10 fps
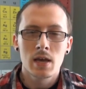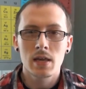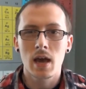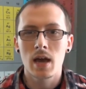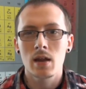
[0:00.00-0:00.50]

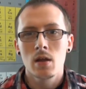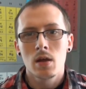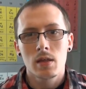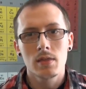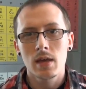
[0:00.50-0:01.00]
yet
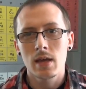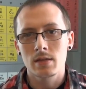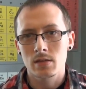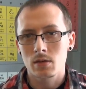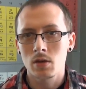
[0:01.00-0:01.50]

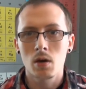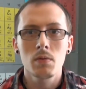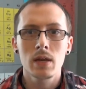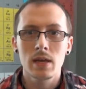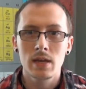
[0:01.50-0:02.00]
it's
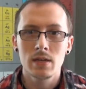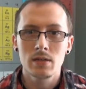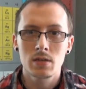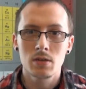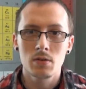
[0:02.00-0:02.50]
going
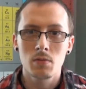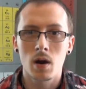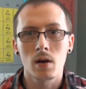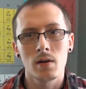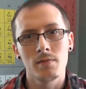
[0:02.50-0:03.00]
into
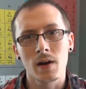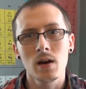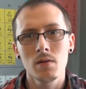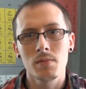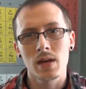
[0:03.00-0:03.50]
our
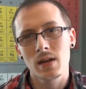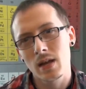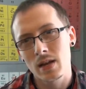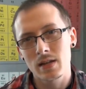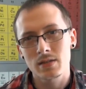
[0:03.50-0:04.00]
environment
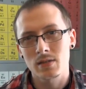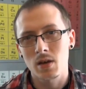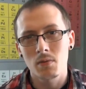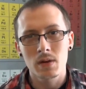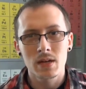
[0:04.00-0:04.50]
and it's
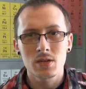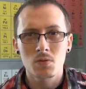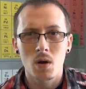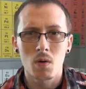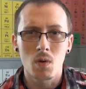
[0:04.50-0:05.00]
going
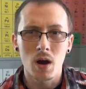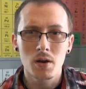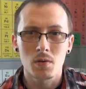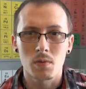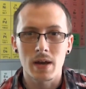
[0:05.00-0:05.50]
into our
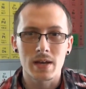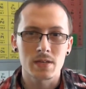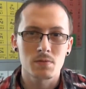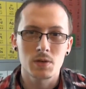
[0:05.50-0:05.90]
waterways,